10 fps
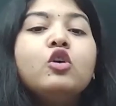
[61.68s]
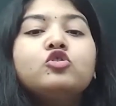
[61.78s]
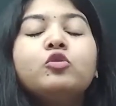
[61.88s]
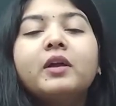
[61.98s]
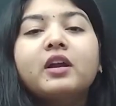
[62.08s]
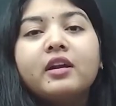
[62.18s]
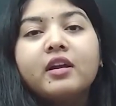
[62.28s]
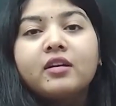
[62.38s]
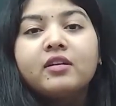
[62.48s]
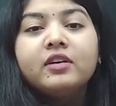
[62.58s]

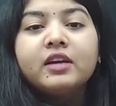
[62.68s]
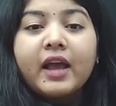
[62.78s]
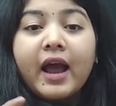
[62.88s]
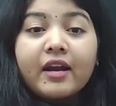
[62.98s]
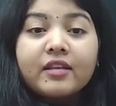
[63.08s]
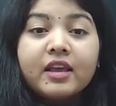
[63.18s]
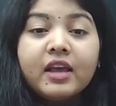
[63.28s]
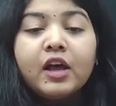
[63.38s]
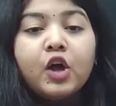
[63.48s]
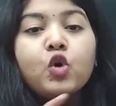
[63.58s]
superconductivity at
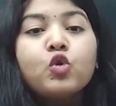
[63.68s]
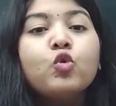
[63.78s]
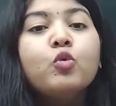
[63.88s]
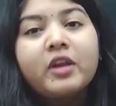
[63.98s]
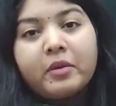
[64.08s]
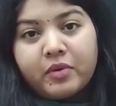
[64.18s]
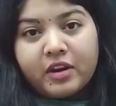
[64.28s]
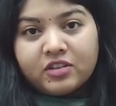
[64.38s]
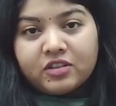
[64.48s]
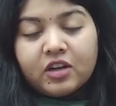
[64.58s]
the room
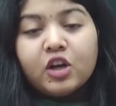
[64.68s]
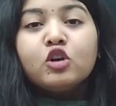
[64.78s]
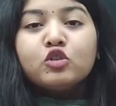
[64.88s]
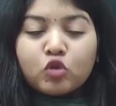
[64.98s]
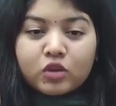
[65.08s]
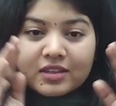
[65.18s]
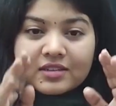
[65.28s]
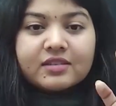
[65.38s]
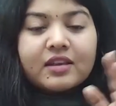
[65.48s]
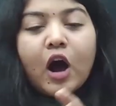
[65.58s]
temperature. So
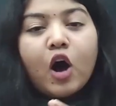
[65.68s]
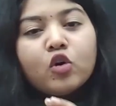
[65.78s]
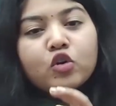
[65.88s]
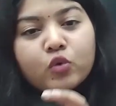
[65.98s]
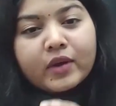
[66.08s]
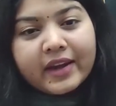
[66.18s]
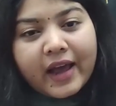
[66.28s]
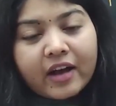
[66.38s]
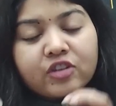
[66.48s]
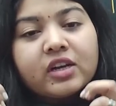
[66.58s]
this is how you can
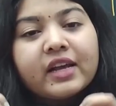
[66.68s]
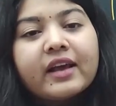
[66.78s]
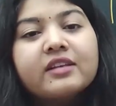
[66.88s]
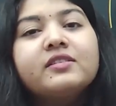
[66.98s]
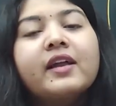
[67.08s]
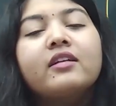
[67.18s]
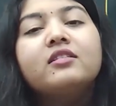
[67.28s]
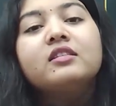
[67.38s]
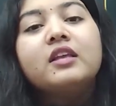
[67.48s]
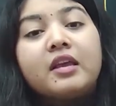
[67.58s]
actually
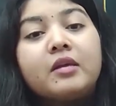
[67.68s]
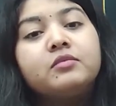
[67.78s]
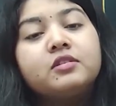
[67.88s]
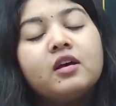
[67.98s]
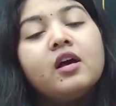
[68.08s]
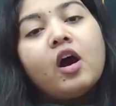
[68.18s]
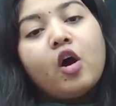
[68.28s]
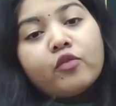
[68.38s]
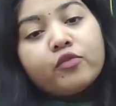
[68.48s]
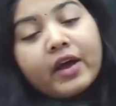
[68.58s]
extract the themes
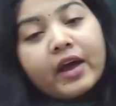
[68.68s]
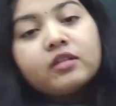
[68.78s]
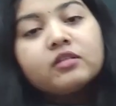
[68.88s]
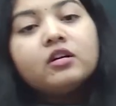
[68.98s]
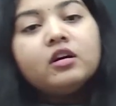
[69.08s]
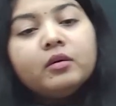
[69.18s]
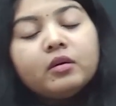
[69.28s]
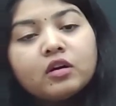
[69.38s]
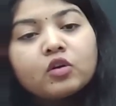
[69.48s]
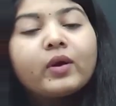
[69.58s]
of where
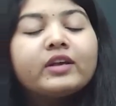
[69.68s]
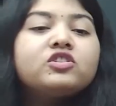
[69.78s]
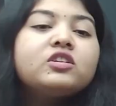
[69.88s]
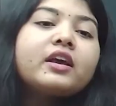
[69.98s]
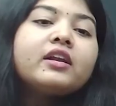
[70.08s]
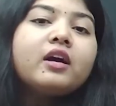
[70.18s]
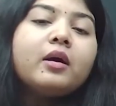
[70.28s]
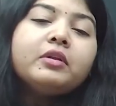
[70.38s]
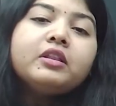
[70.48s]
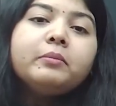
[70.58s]
the question can
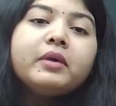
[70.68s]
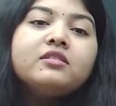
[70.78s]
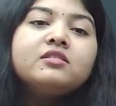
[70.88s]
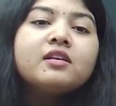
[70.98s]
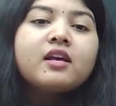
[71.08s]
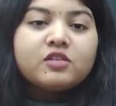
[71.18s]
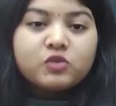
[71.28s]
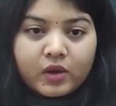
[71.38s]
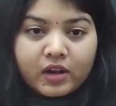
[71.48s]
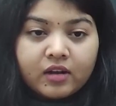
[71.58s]
come in the mains
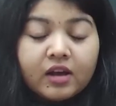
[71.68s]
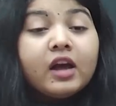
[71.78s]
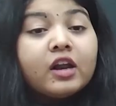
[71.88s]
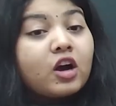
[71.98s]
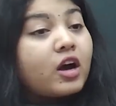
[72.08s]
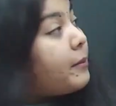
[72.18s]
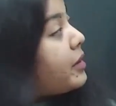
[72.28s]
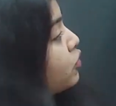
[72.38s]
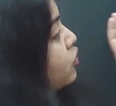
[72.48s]
as well. Now, coming to